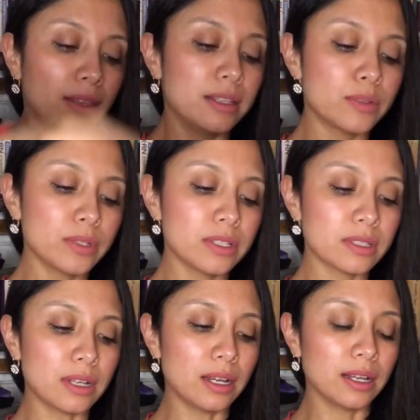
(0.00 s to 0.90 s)
This one's
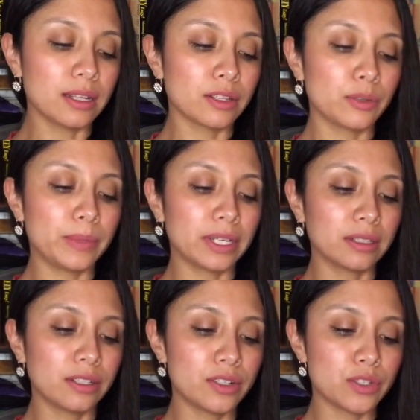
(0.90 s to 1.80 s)
a little big
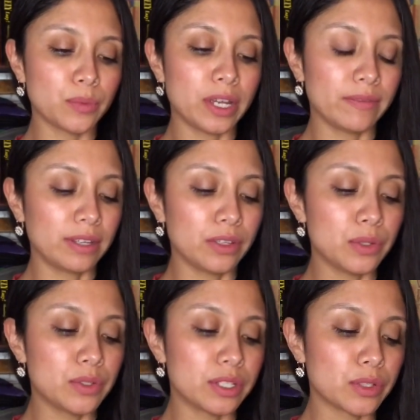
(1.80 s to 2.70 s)
on her, so we have not
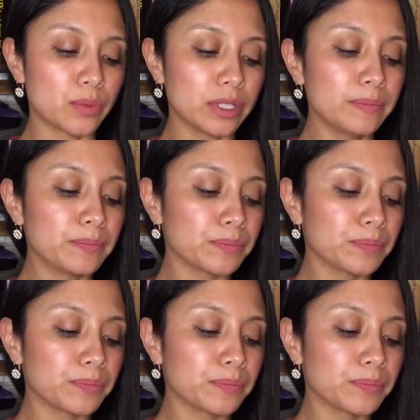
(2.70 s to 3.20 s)
used this one,